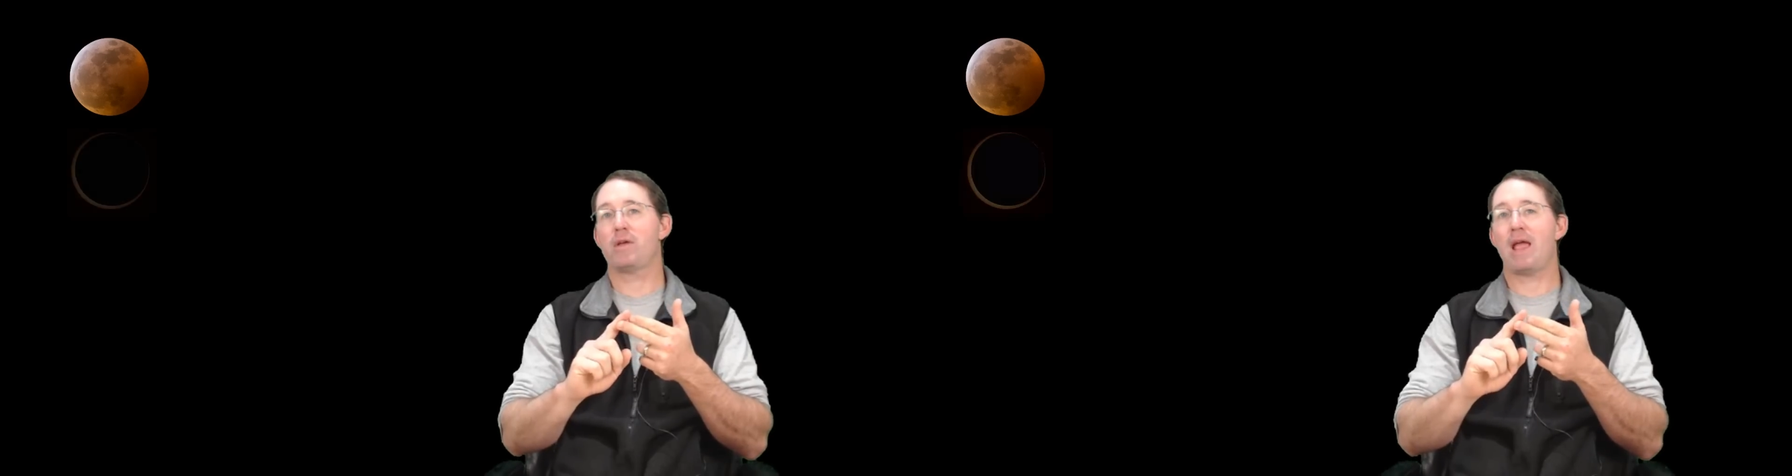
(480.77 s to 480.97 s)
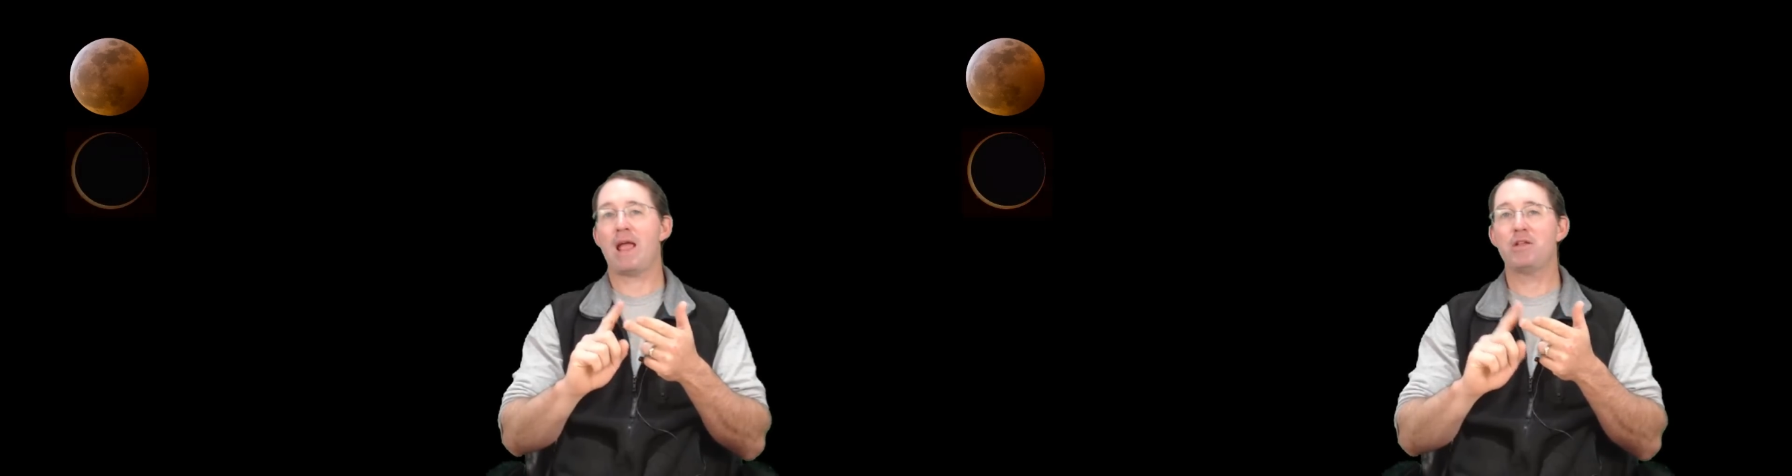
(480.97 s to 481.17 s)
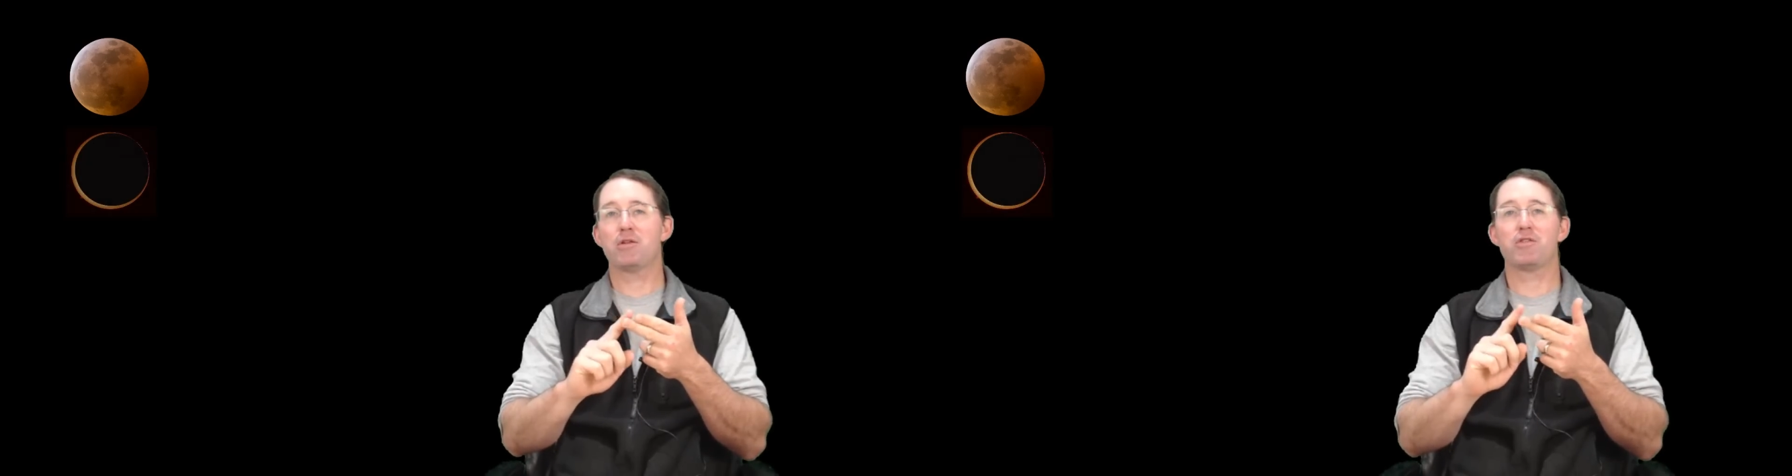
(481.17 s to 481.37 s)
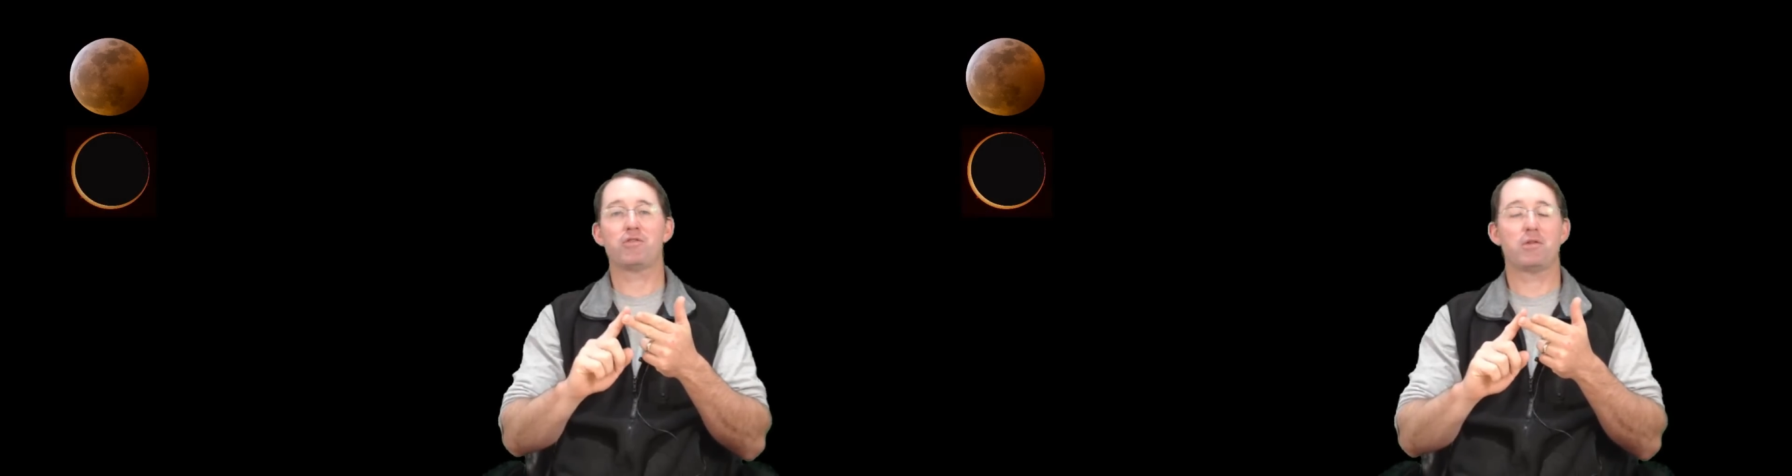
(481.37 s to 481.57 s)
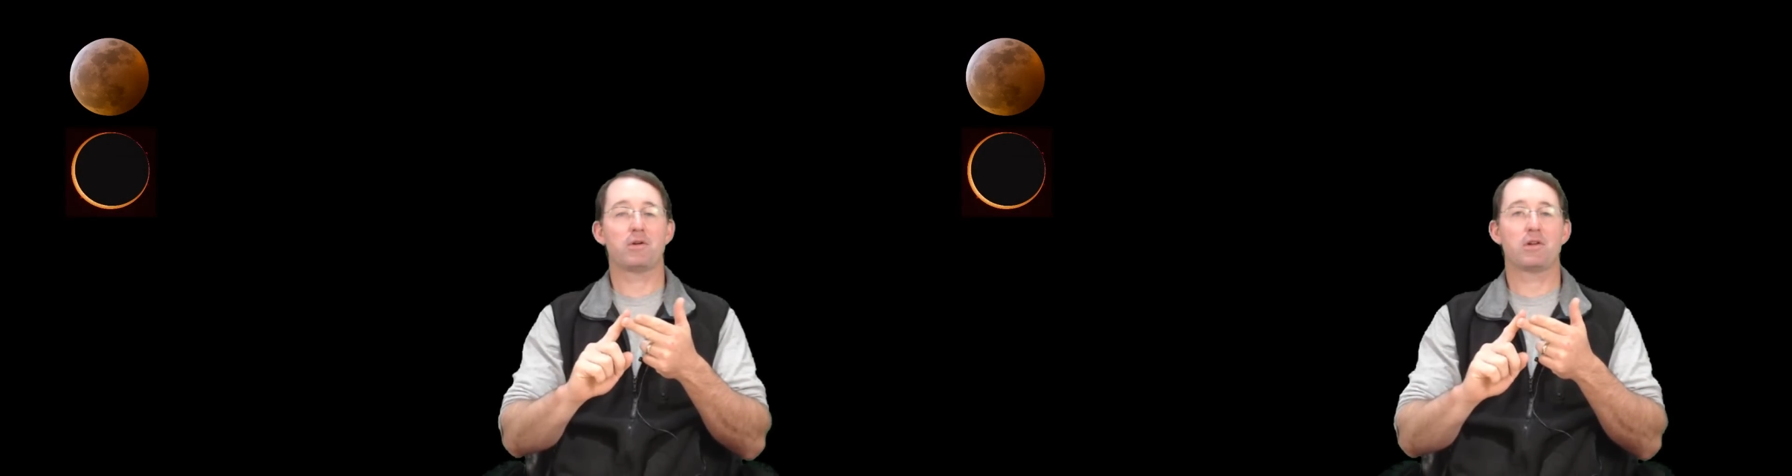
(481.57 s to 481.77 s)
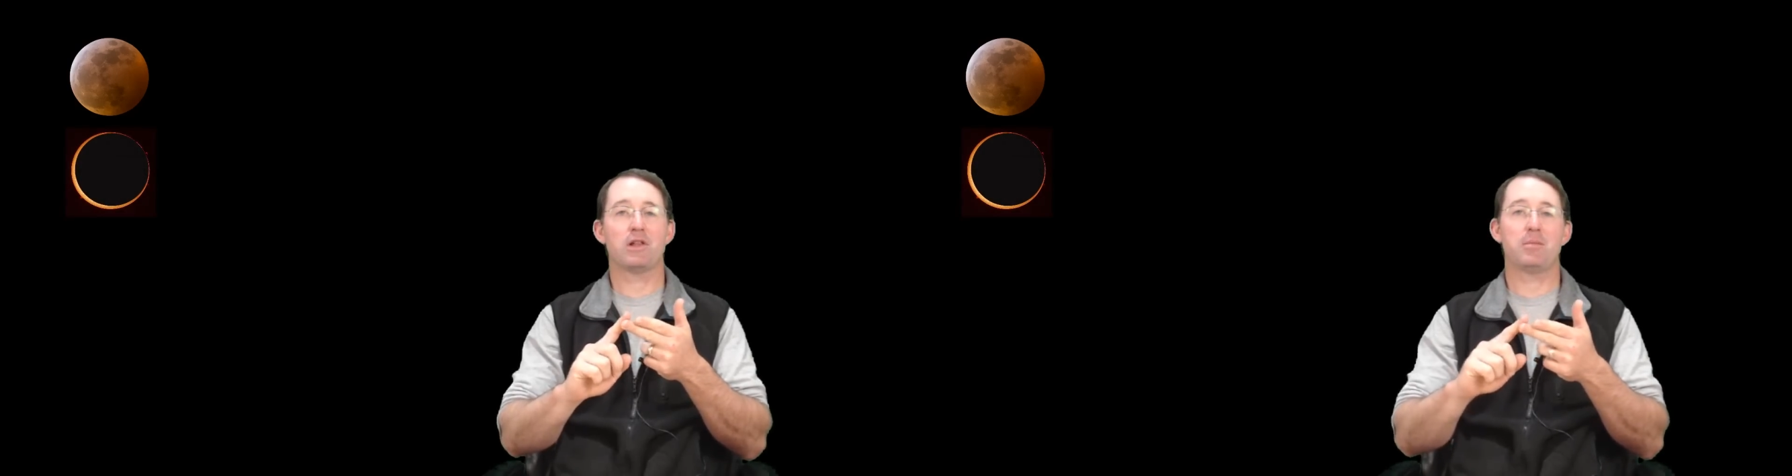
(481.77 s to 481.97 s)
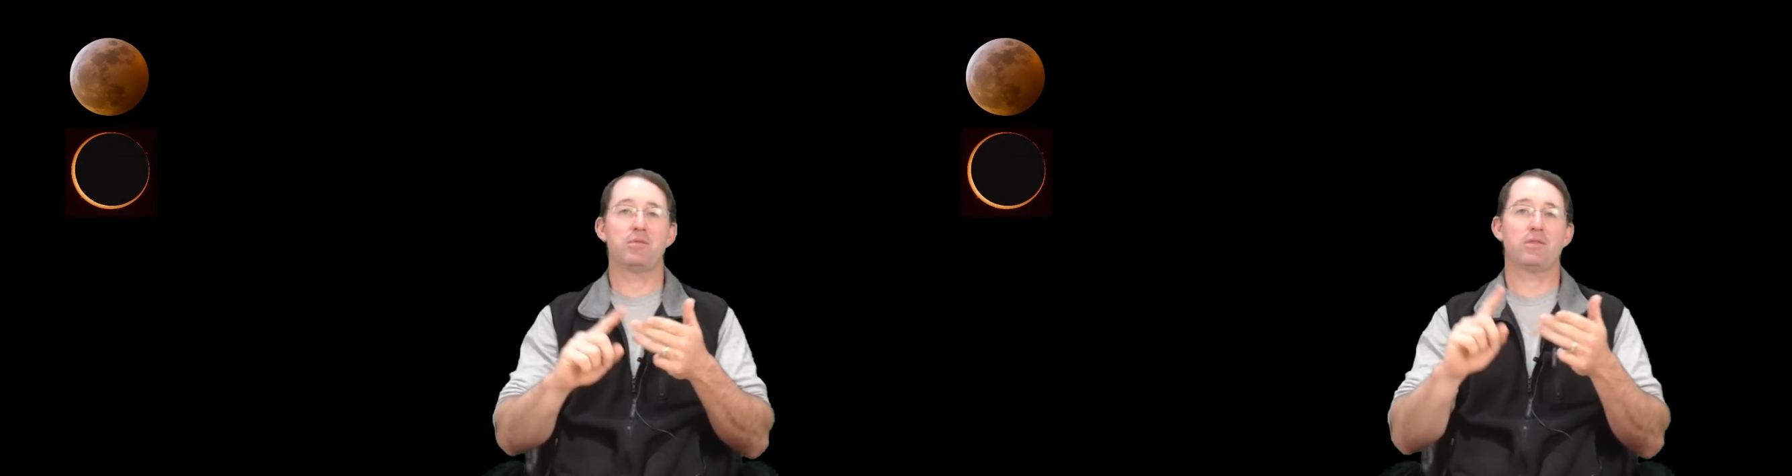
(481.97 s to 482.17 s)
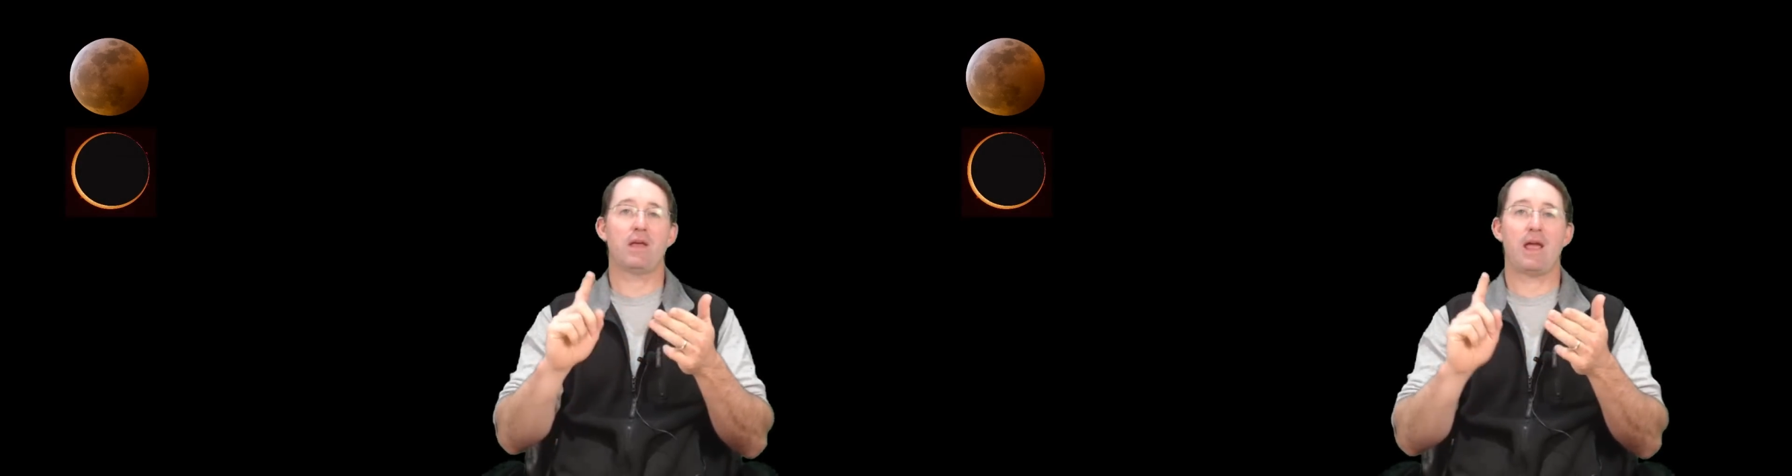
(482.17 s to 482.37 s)
annular solar
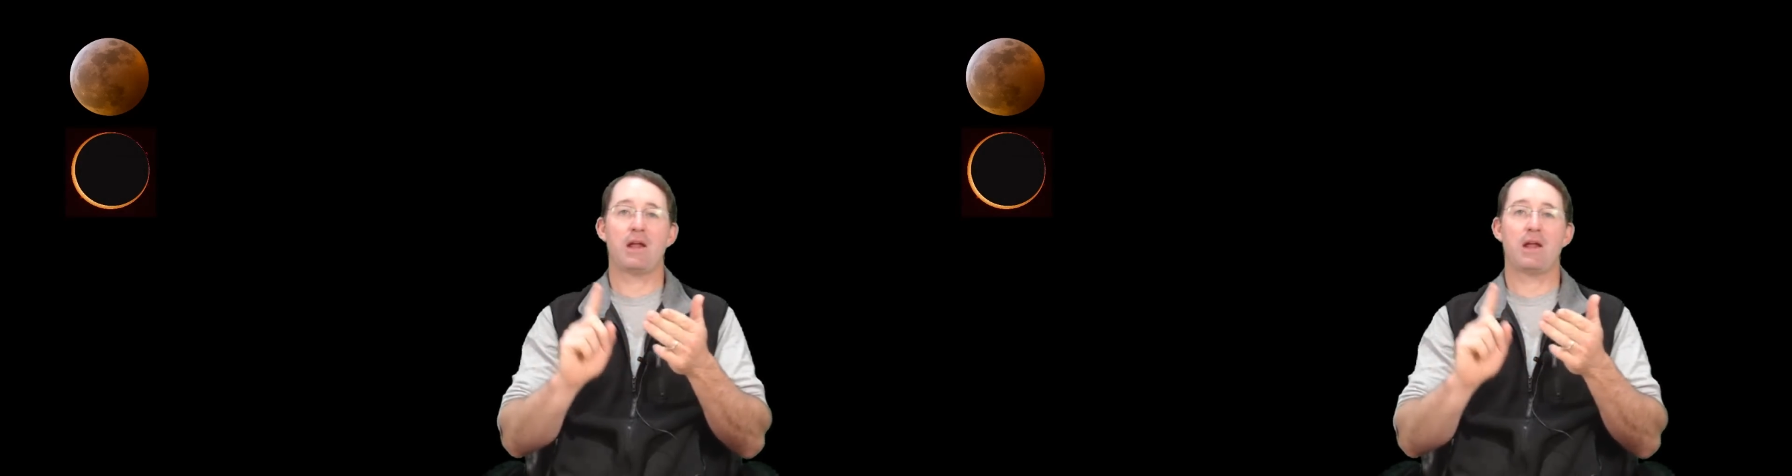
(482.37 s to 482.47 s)
eclipse,